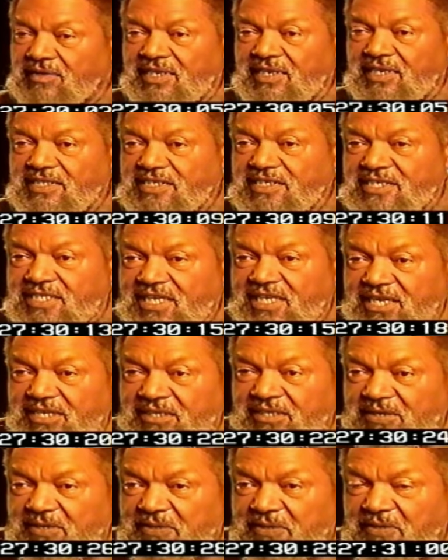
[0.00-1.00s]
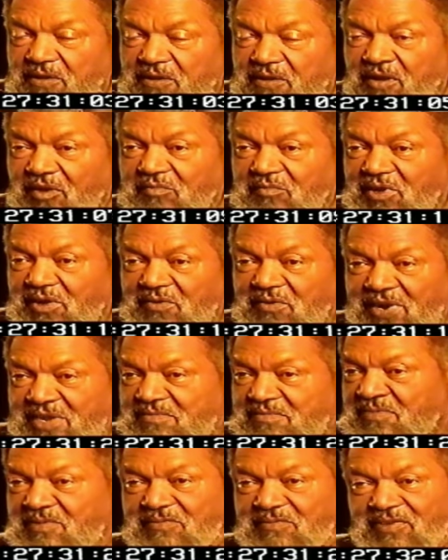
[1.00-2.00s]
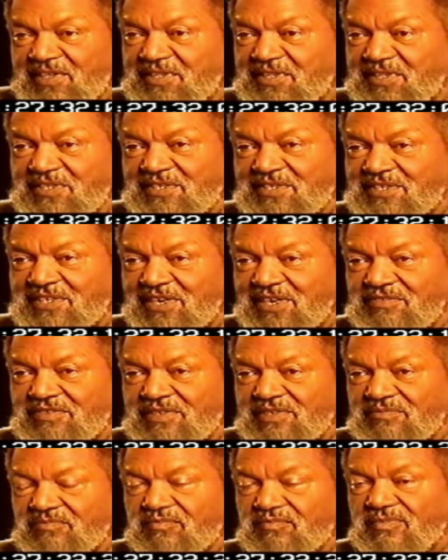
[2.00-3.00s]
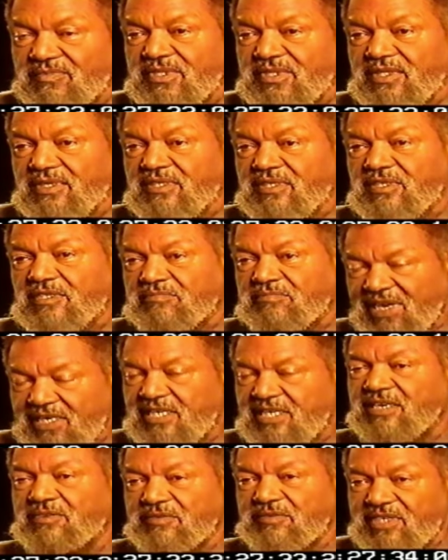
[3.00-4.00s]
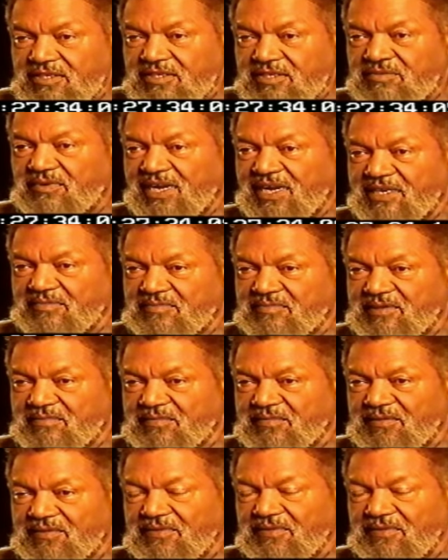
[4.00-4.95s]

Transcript: don't understand about white people in this country, especially rich white people.